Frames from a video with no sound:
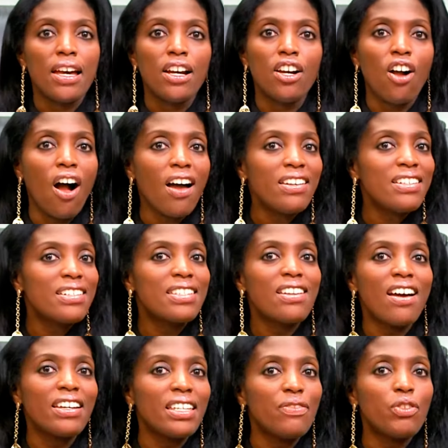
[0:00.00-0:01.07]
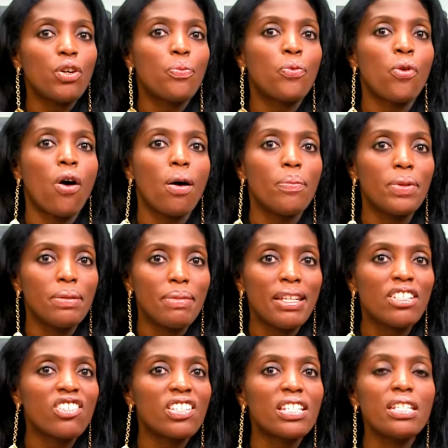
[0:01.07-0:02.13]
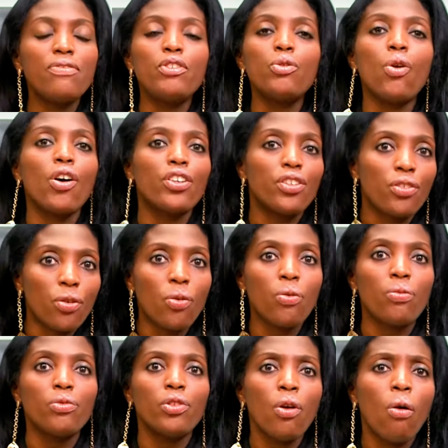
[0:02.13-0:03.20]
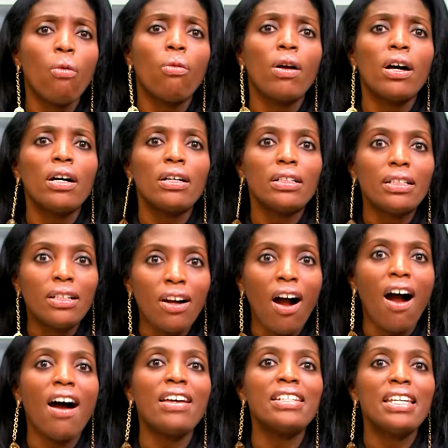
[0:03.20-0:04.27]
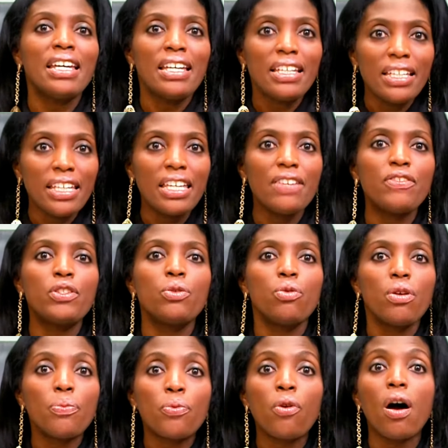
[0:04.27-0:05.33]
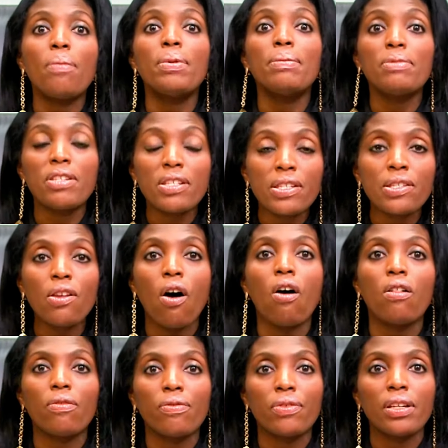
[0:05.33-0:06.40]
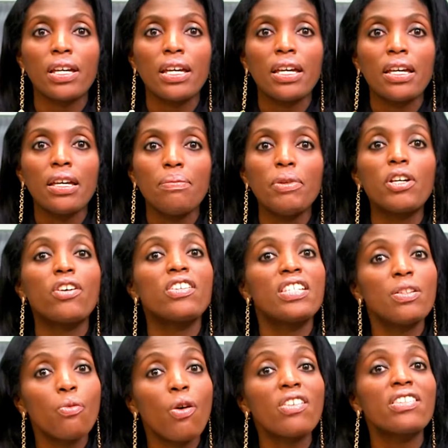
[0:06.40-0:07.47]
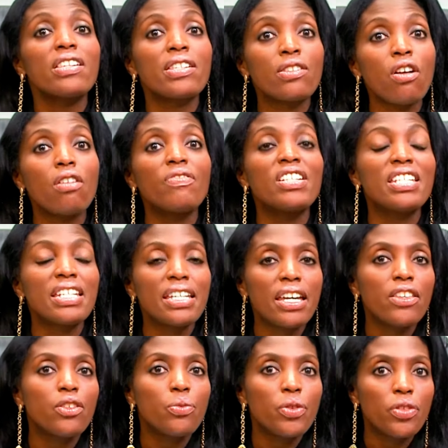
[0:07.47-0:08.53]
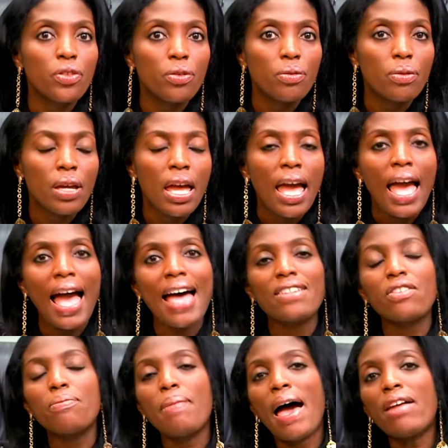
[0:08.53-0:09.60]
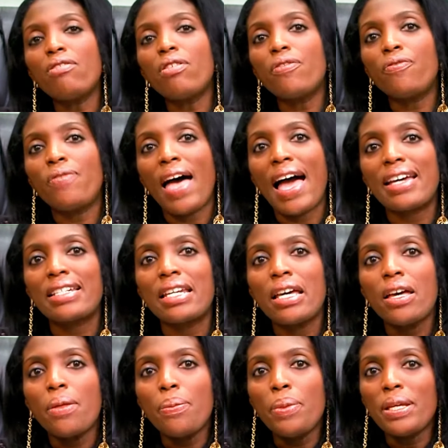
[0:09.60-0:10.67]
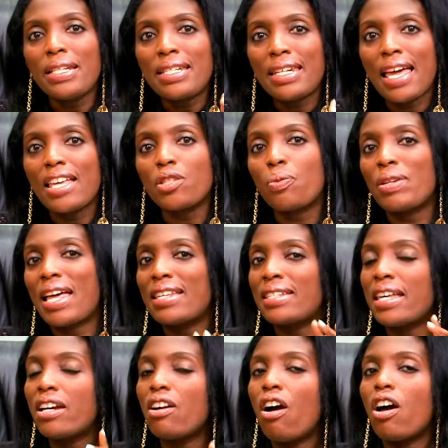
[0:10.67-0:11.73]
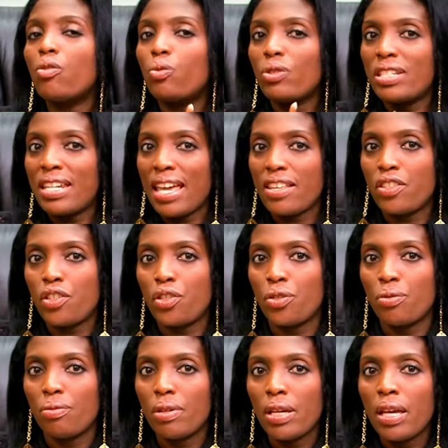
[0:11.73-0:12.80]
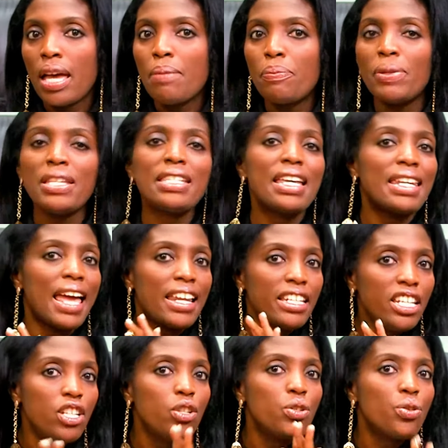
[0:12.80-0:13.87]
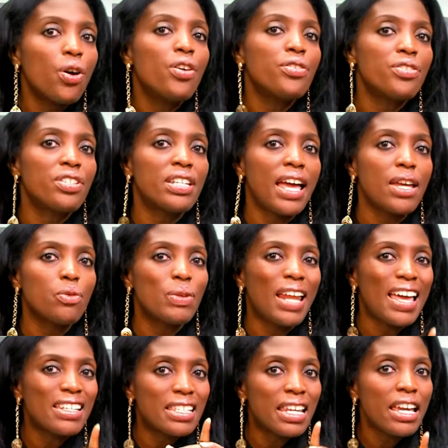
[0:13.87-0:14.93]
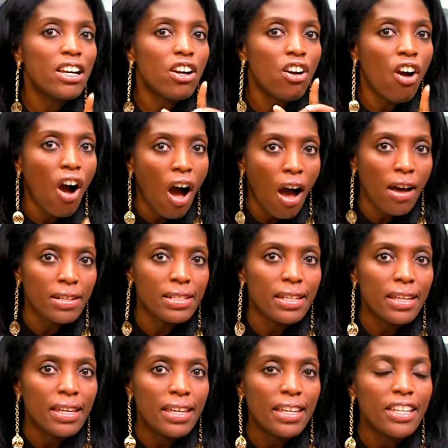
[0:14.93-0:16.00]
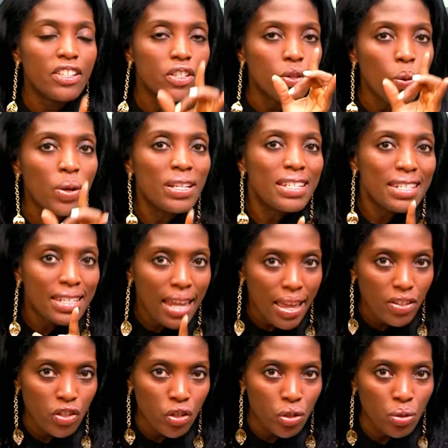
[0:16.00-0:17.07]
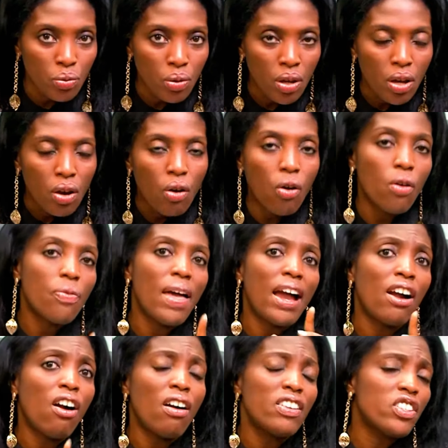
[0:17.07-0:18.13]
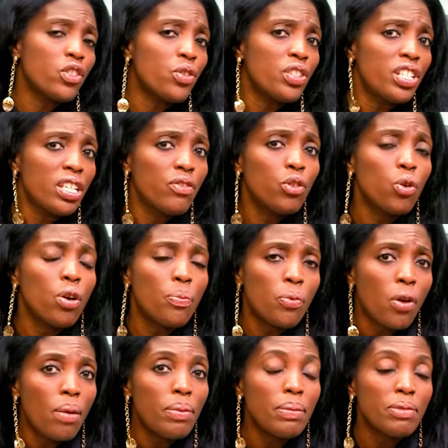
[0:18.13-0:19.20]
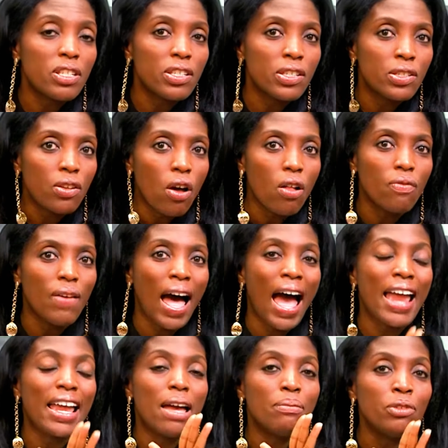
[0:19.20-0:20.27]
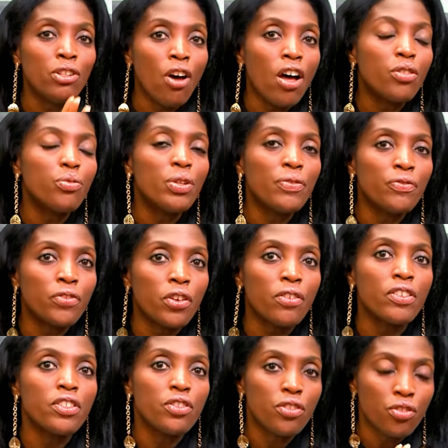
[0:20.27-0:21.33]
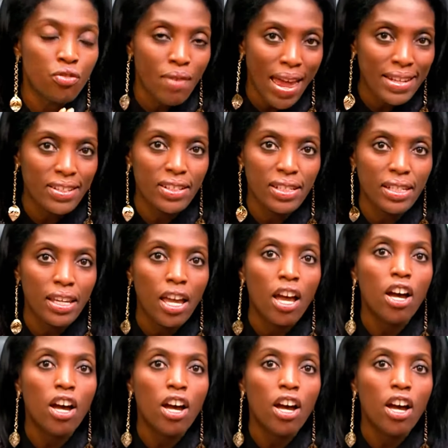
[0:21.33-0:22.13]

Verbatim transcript: God does not give you a problem and just leave you on your own. No, God gives you a problem to solve because he wants to solve it together with you. As a matter of fact, the test, when I say God will test you, please, and I need you to understand, when I say God is going to test you or that God is going to give you a problem to solve, I am not referring to tragedy.